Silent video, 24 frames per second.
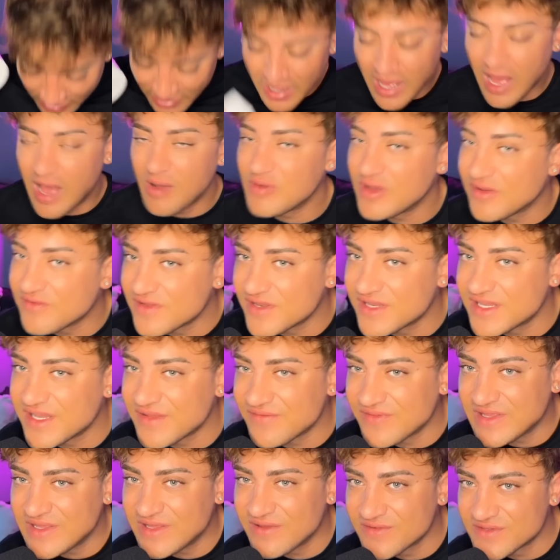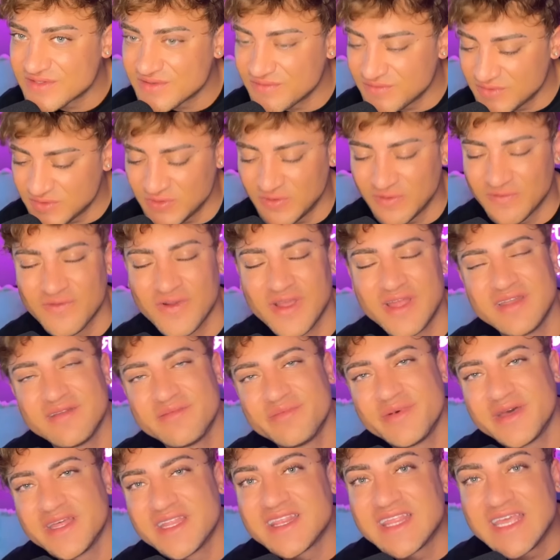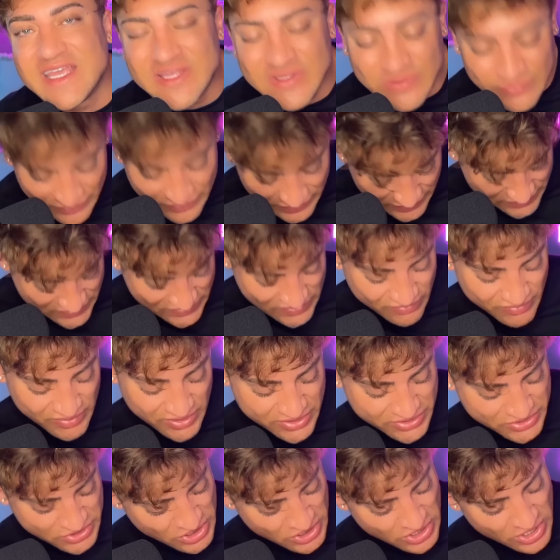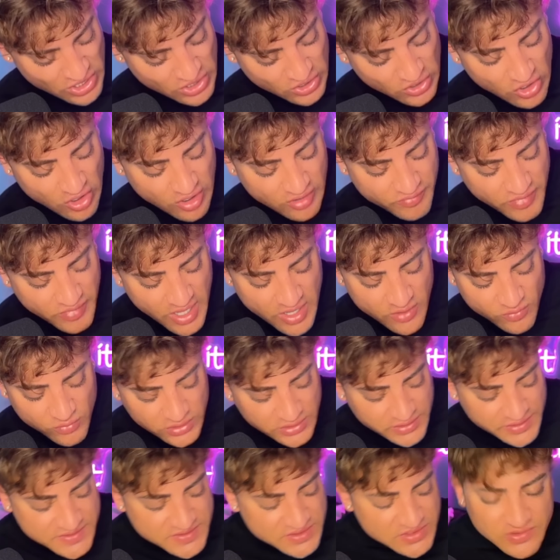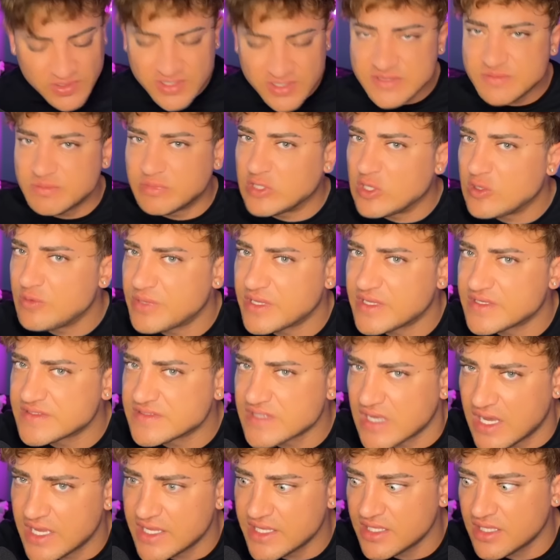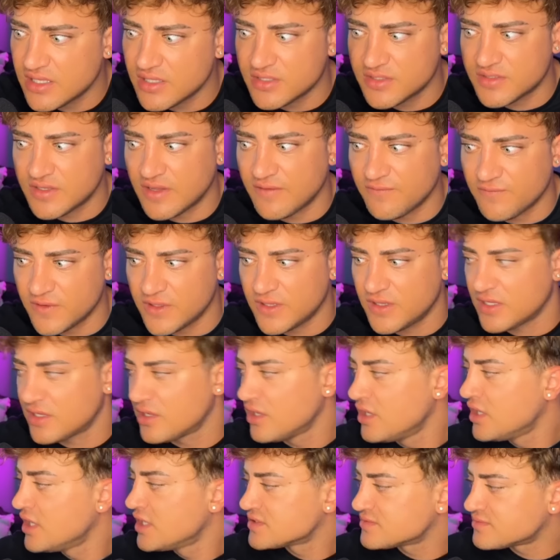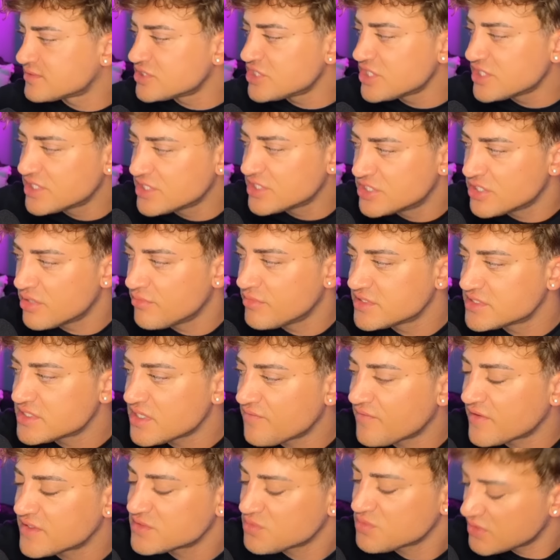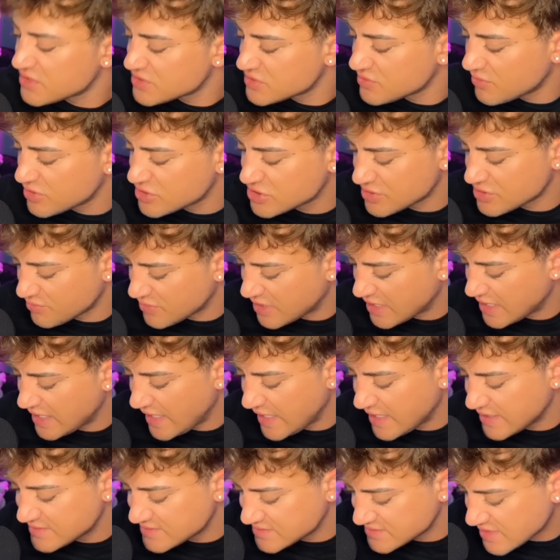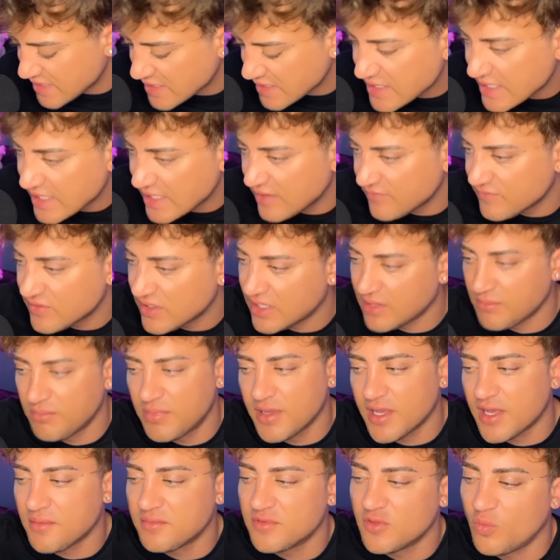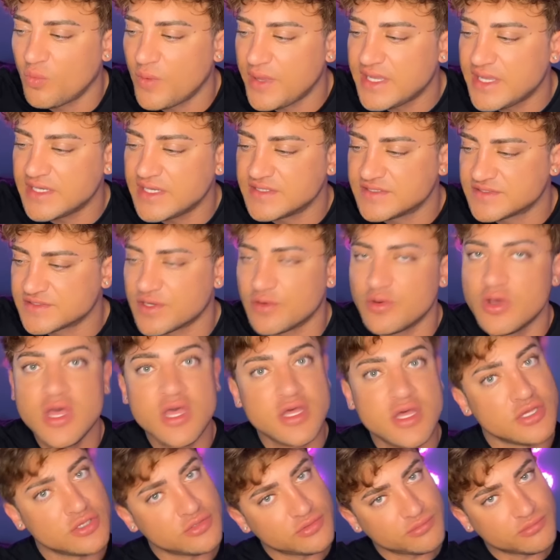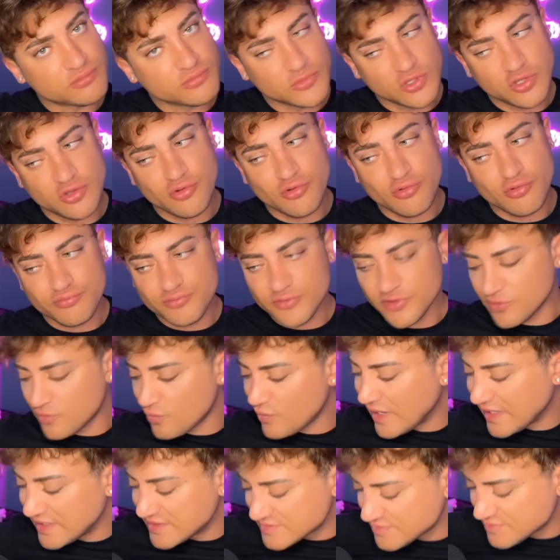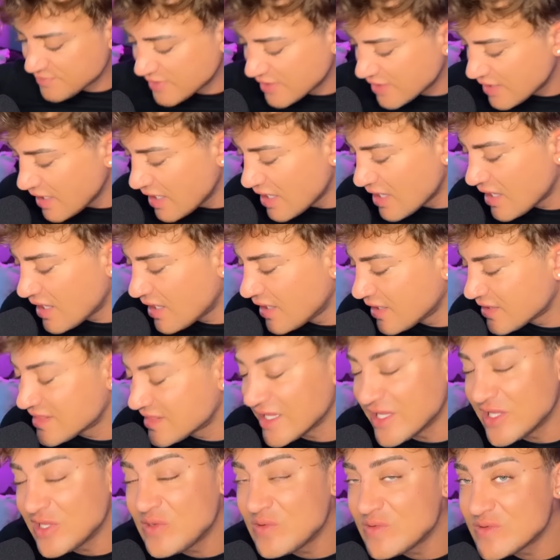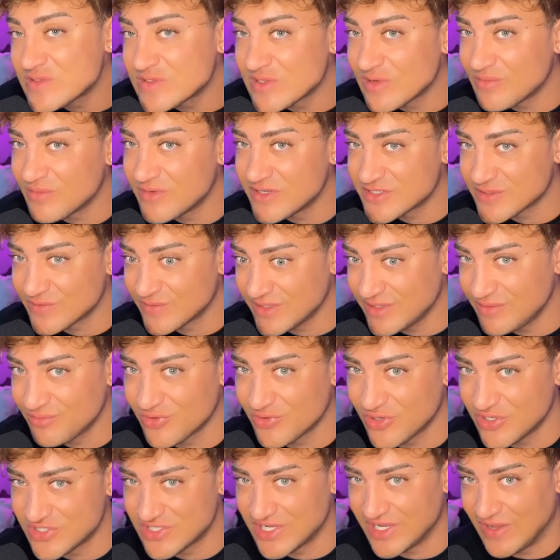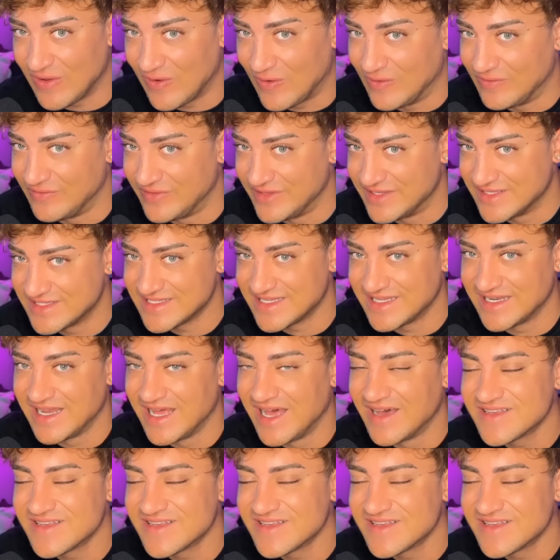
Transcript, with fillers: I'm gonna have to definitely give some to a friend, but thank you so much, Carp. I will list you guys below because I definitely like, especially at the gym and stuff. I sweat so much on my hands that I can't even like pick up the weight. So, you know, the weights. But uh, thank you so much. I really appreciate all of this, and